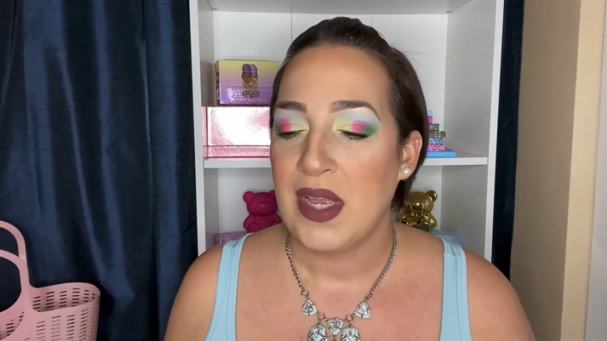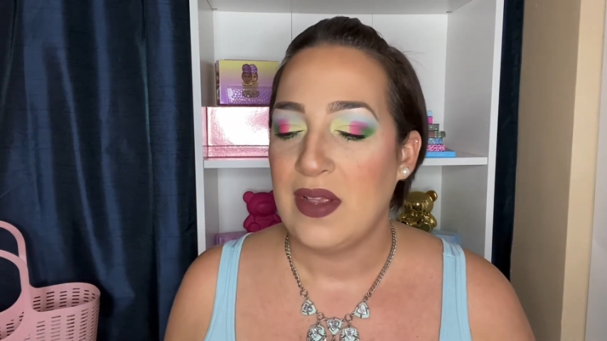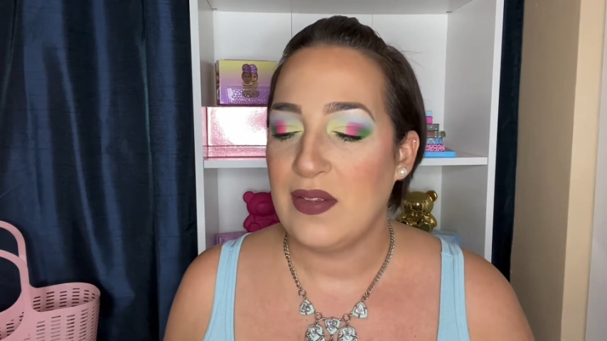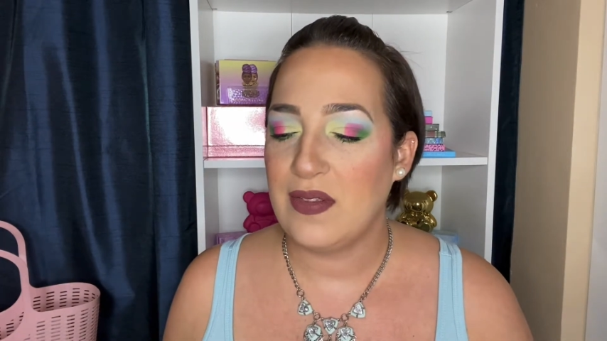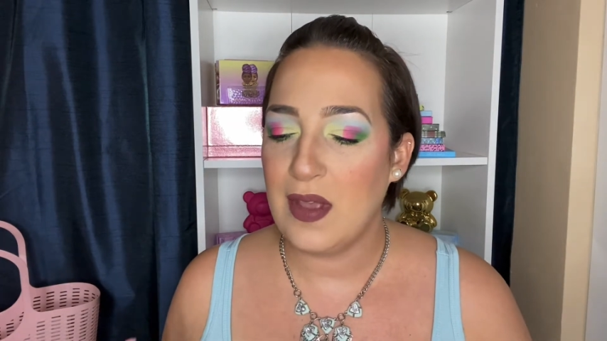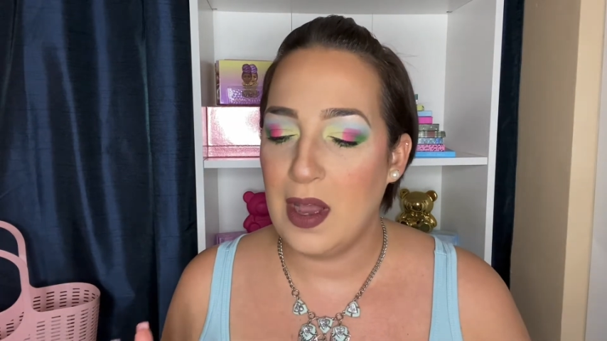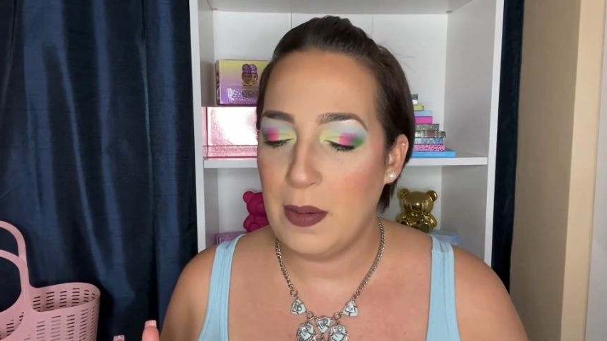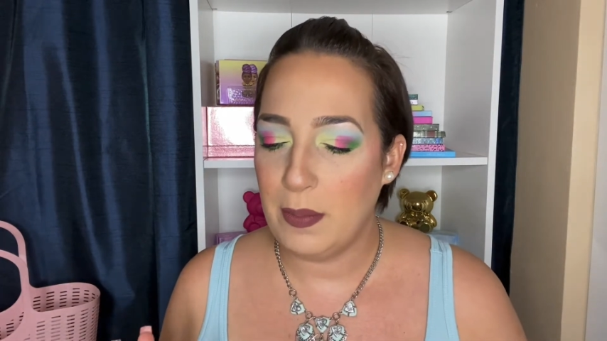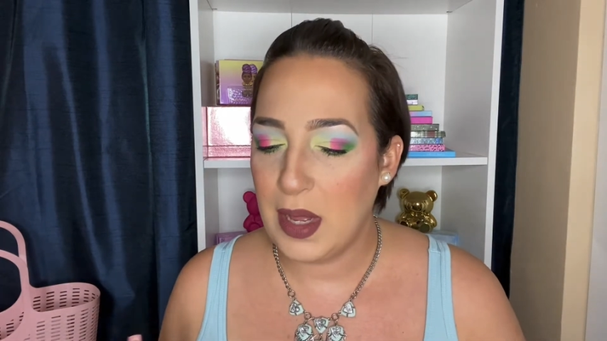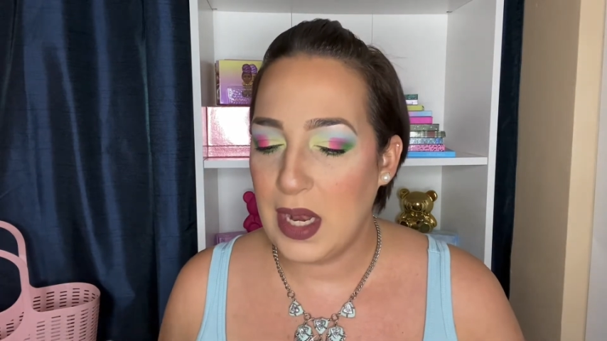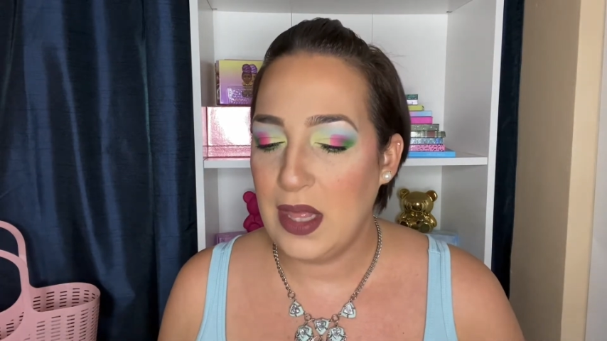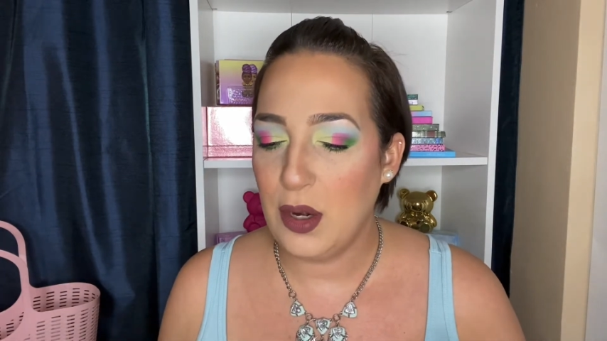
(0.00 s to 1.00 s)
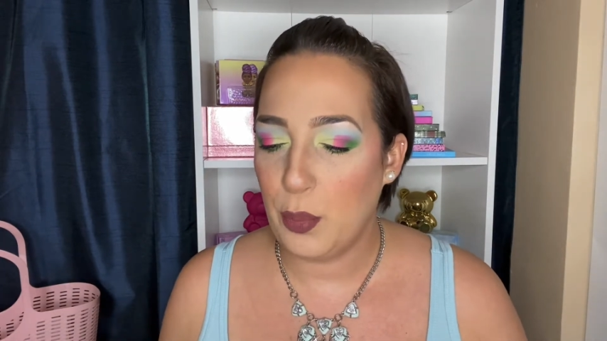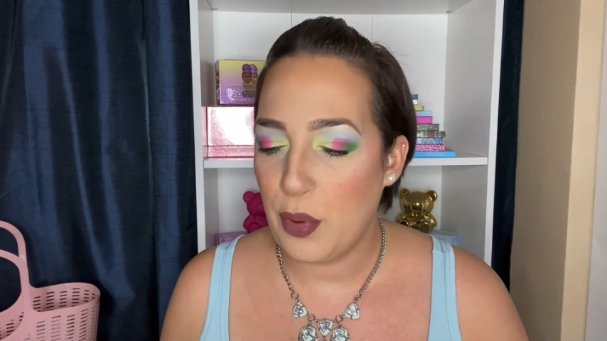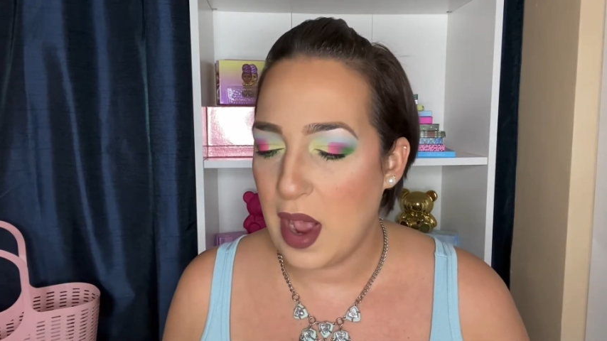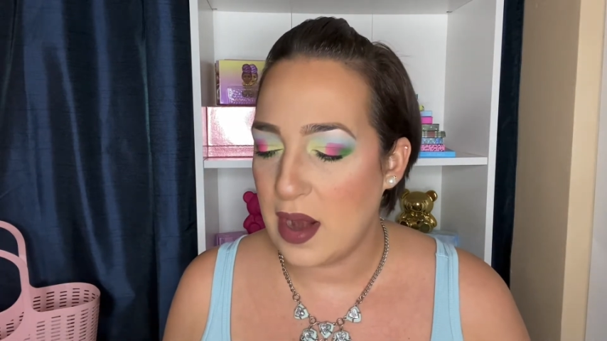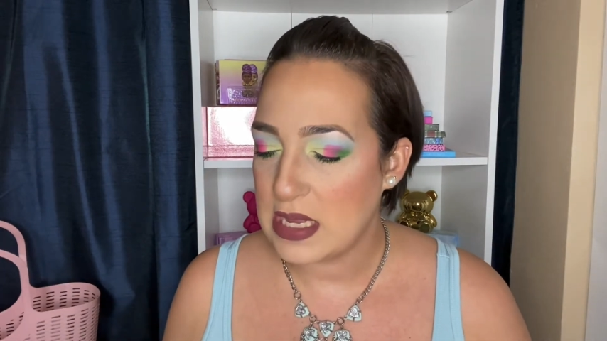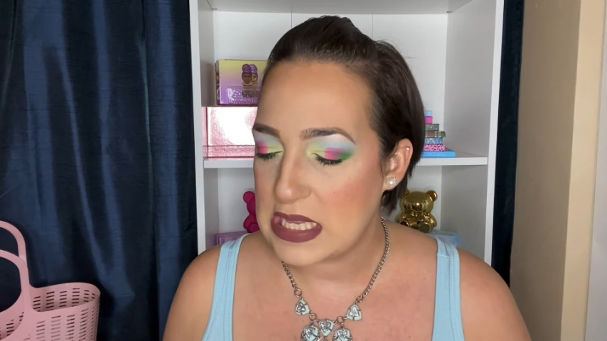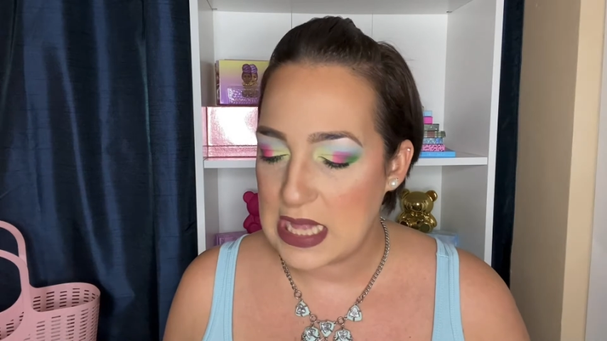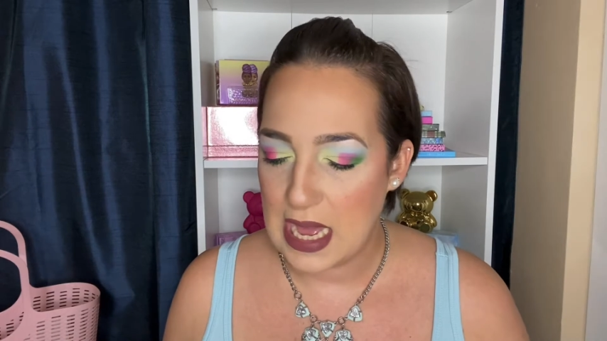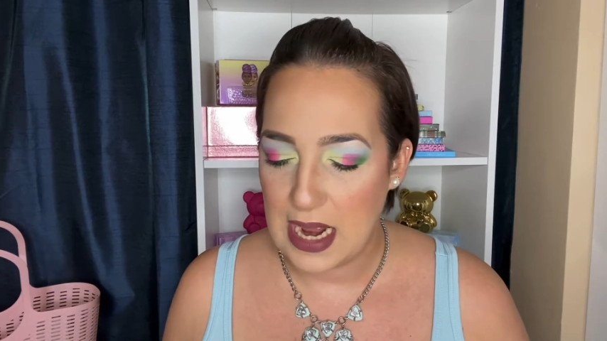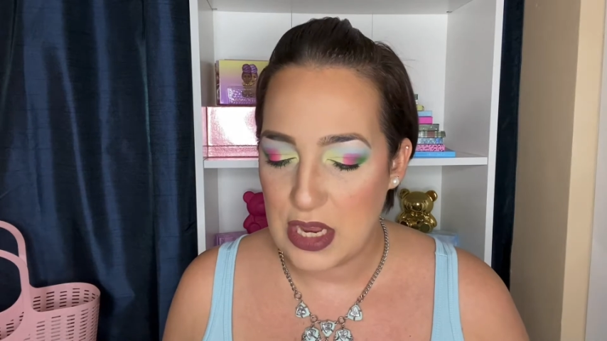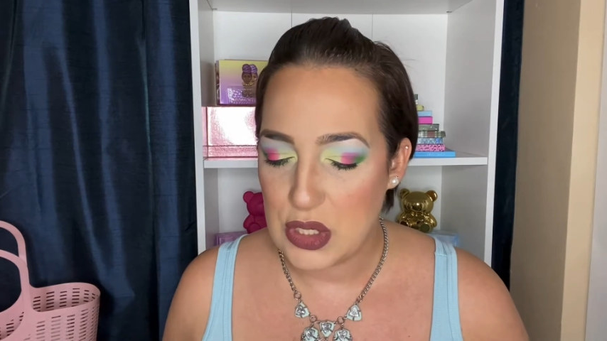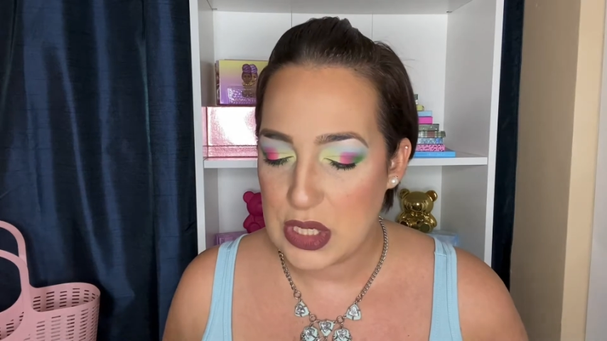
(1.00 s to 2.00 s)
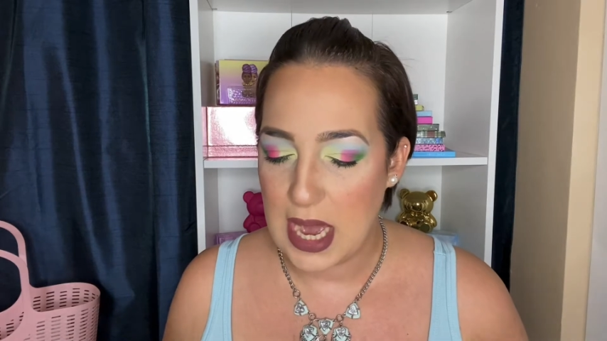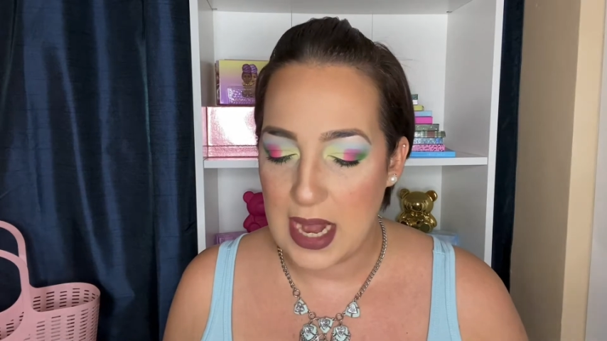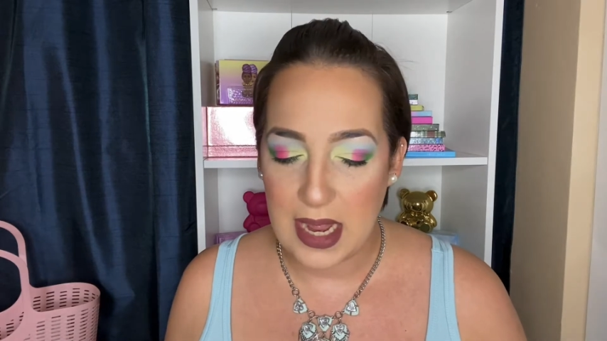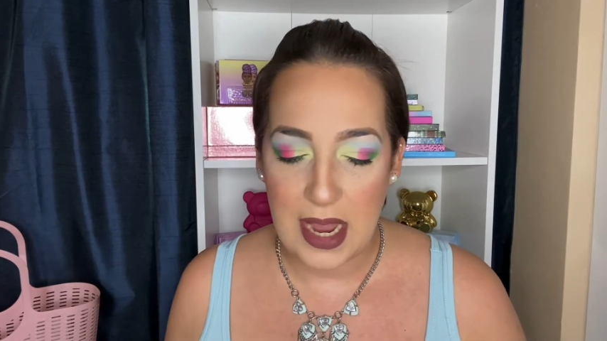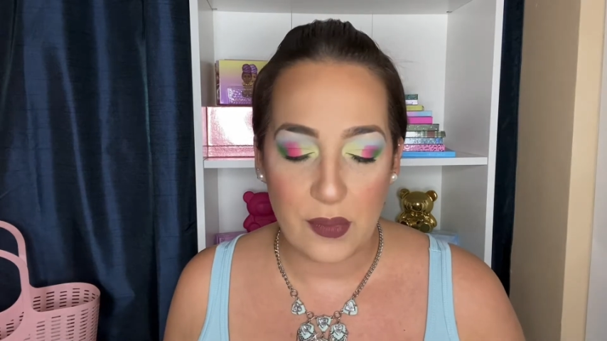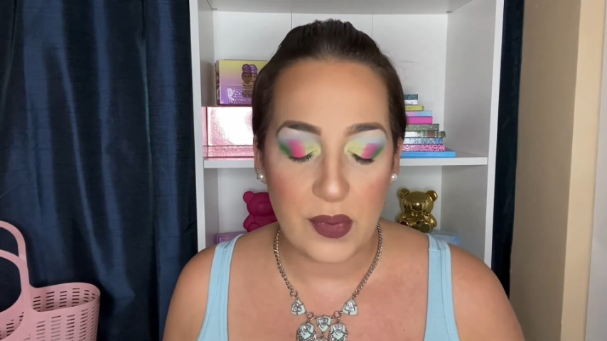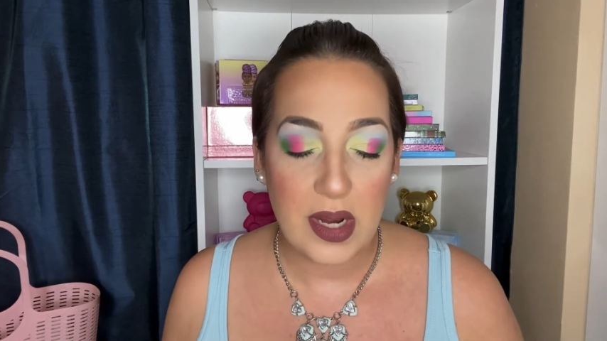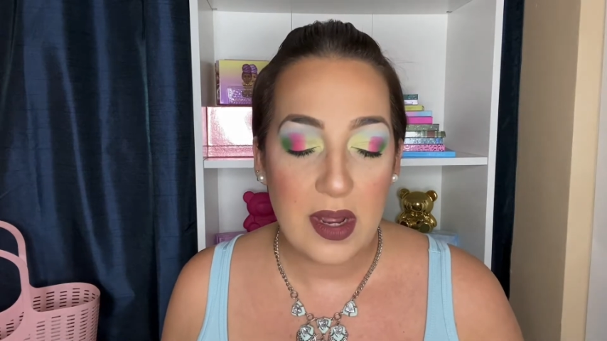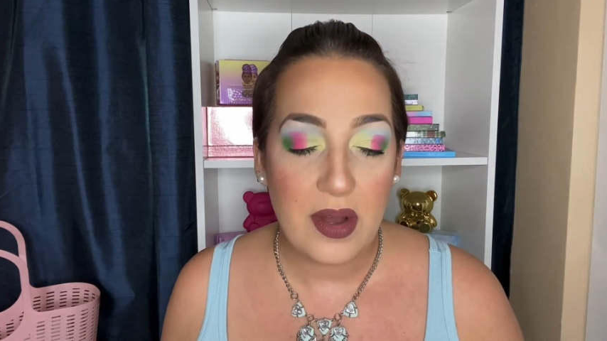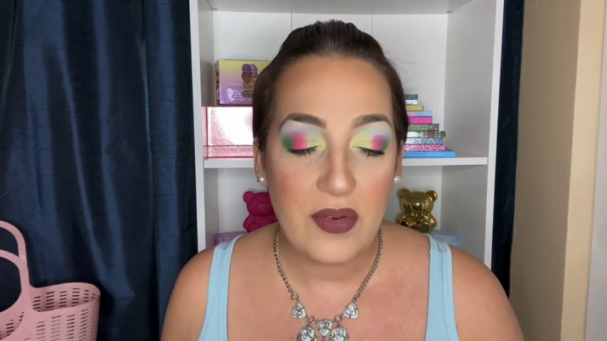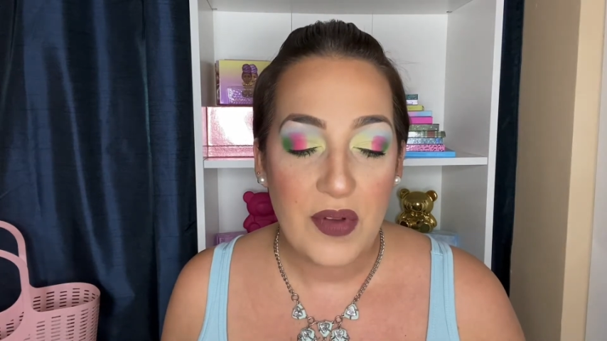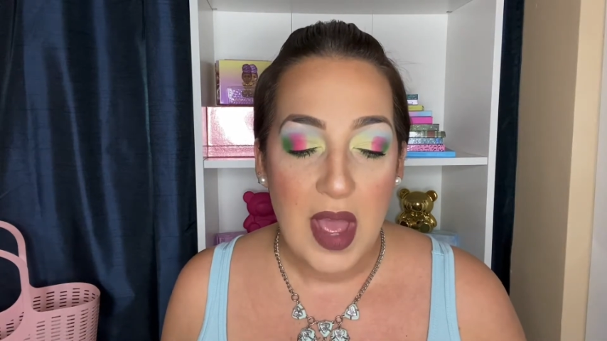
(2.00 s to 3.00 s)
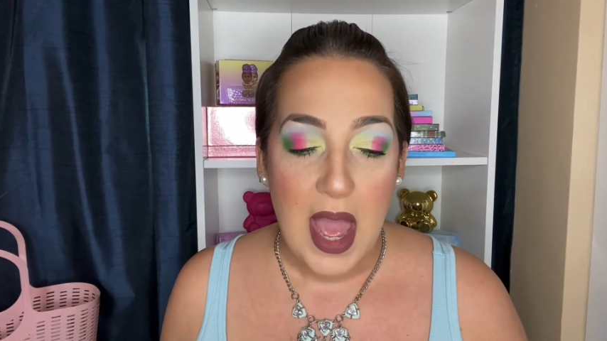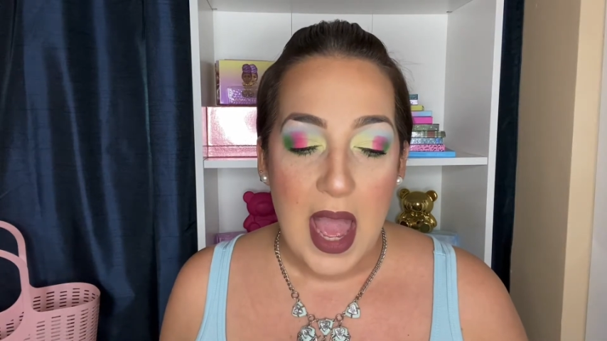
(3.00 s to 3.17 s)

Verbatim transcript: some little products that I just got to get rid of.